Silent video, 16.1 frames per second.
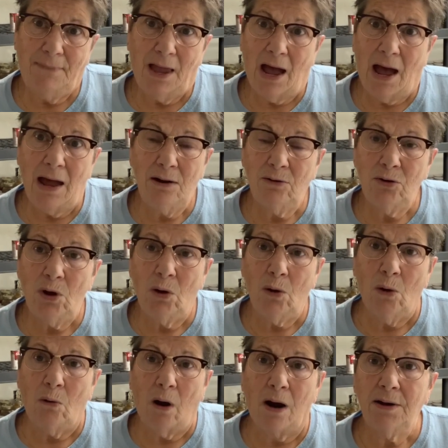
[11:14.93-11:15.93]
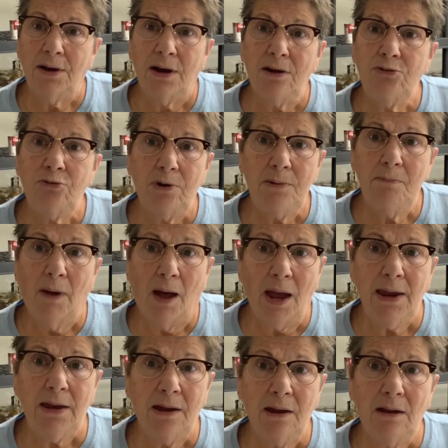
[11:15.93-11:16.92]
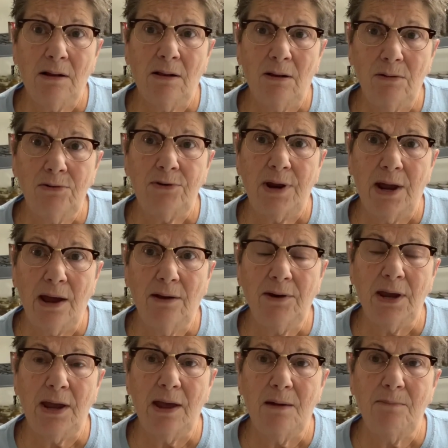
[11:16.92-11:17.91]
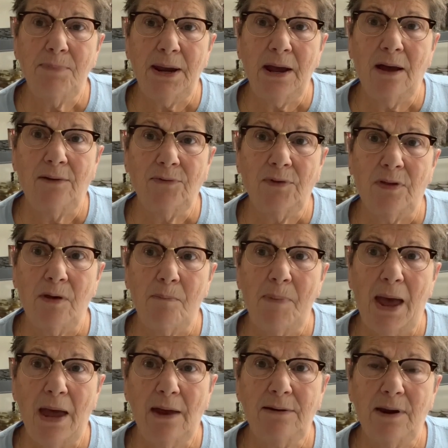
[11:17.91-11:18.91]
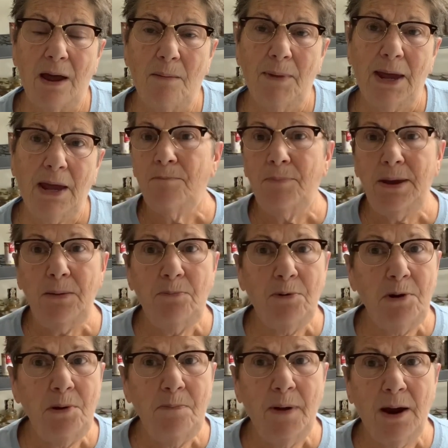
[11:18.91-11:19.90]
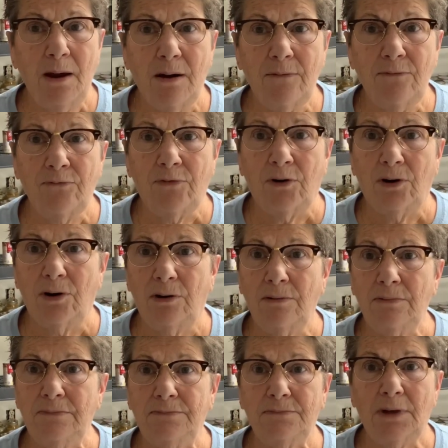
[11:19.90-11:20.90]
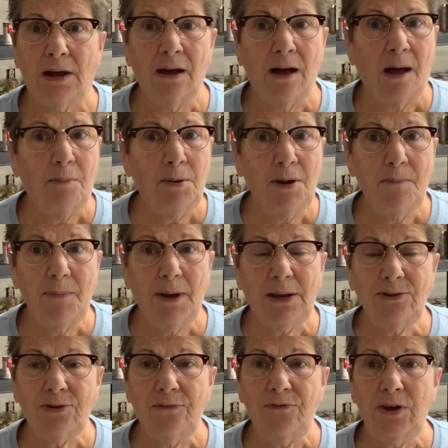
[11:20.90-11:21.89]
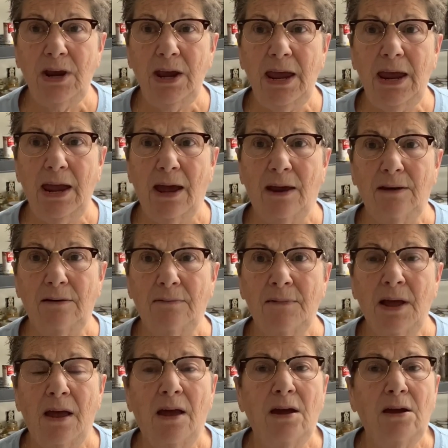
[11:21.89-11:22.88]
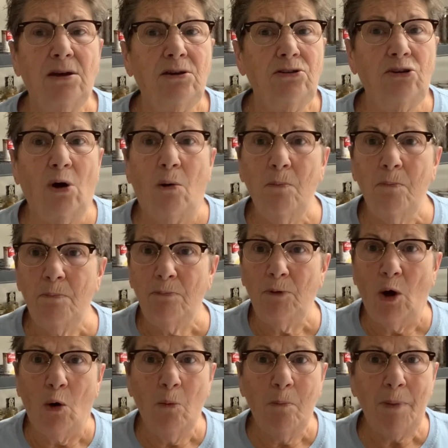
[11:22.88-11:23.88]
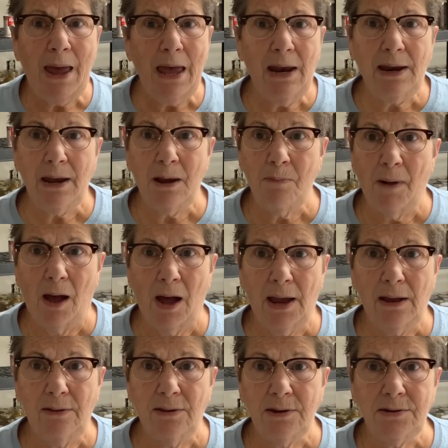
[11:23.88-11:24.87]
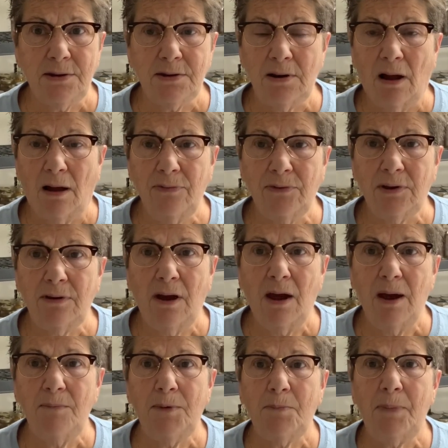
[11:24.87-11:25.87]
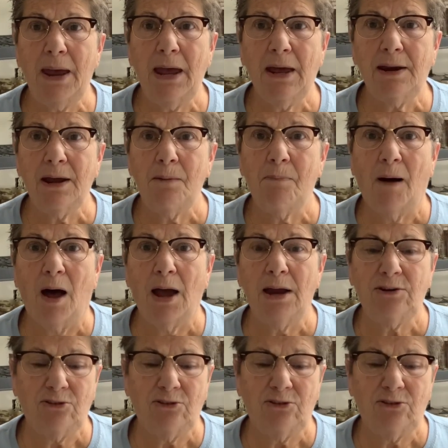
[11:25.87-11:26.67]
I don't know, our country might get closed down again because of the pandemic. Be prepared for a couple of months if you can. Don't go panic buying. This is not the time to panic buy.